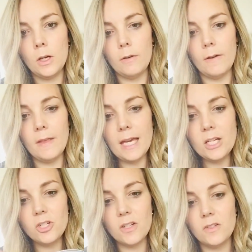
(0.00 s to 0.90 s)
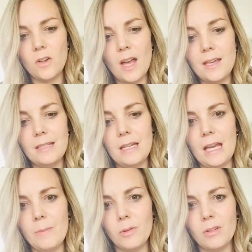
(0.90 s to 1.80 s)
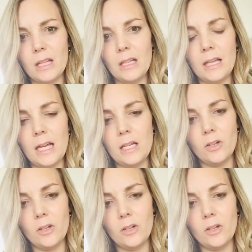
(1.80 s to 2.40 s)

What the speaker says: around the edges, so easy to keep it really clean,